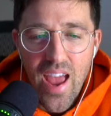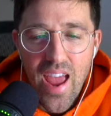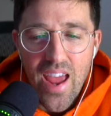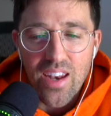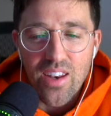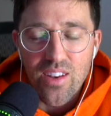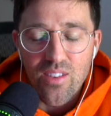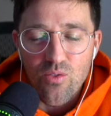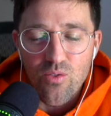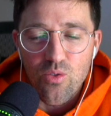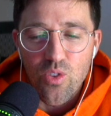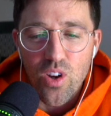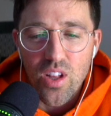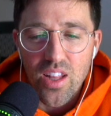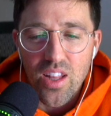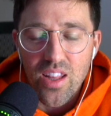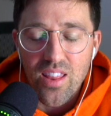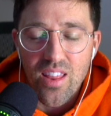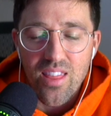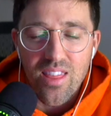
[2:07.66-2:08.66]
And
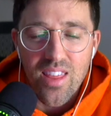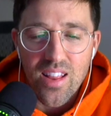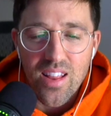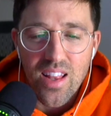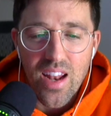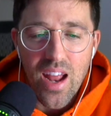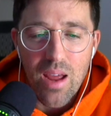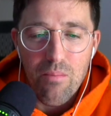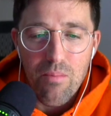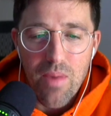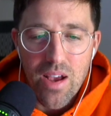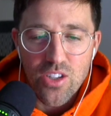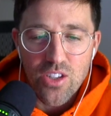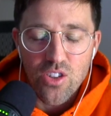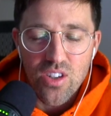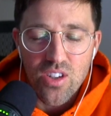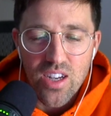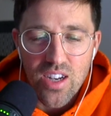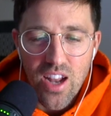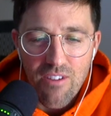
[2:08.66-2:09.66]
really the thing that I
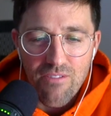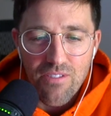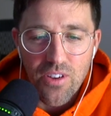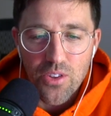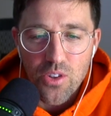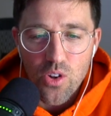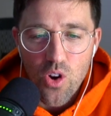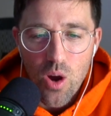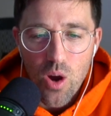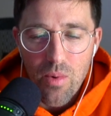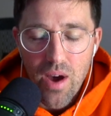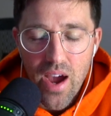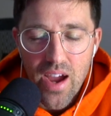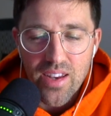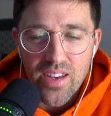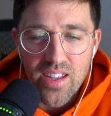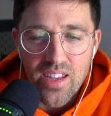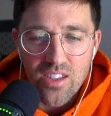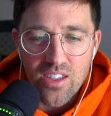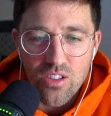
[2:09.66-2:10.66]
measure and I filter all my
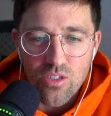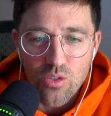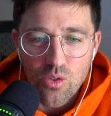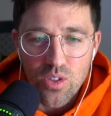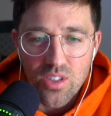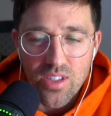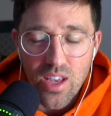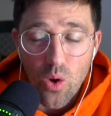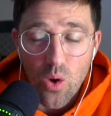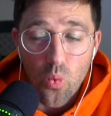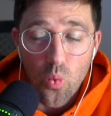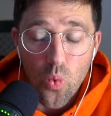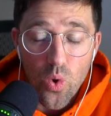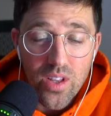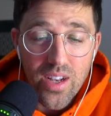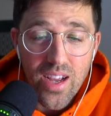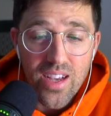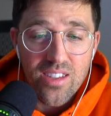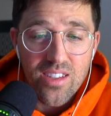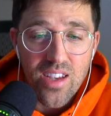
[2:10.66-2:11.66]
ideas through is like,
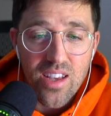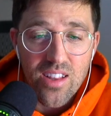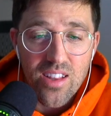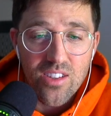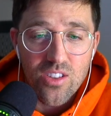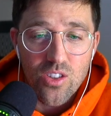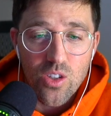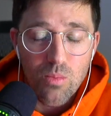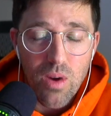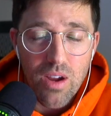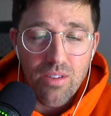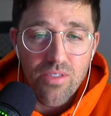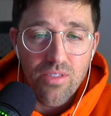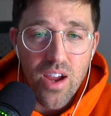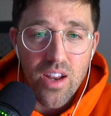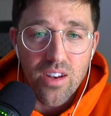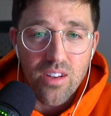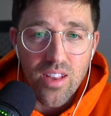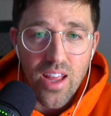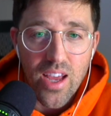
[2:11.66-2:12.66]
would I say this to my
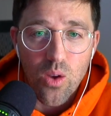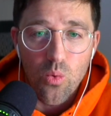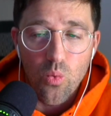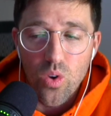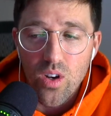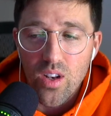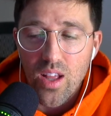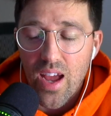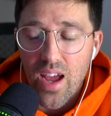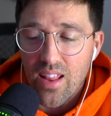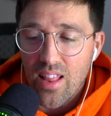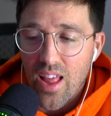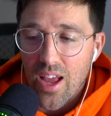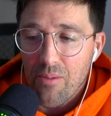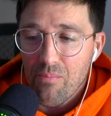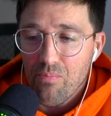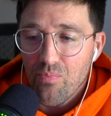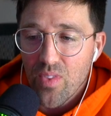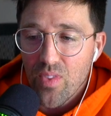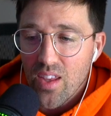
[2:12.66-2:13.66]
friend? Like, would I like,
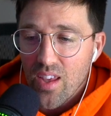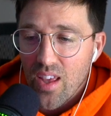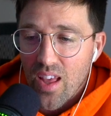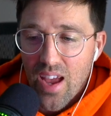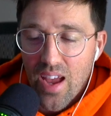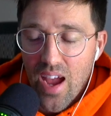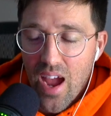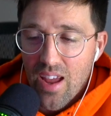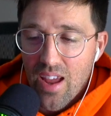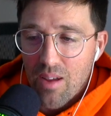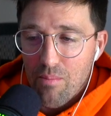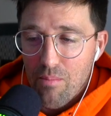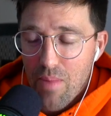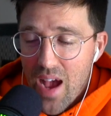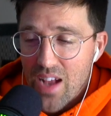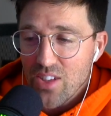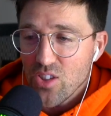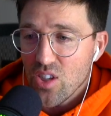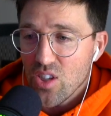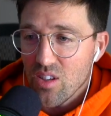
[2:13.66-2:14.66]
I, I,
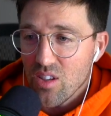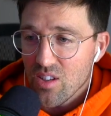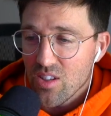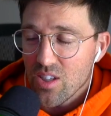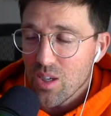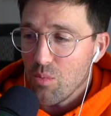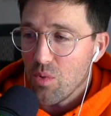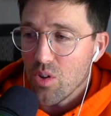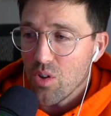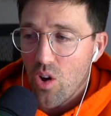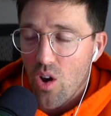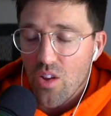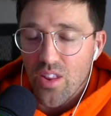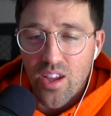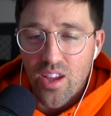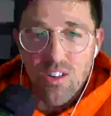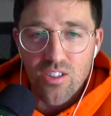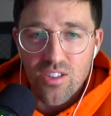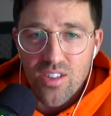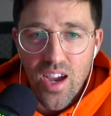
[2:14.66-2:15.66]
imagine someone on the
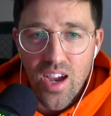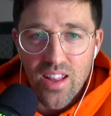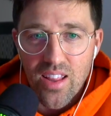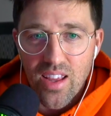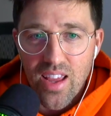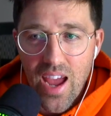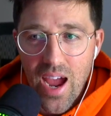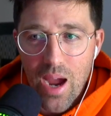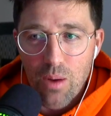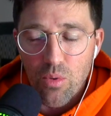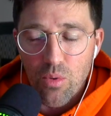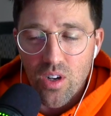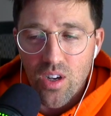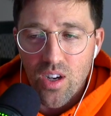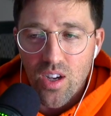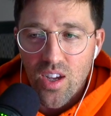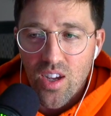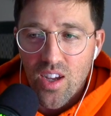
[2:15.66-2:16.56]
other side of the camera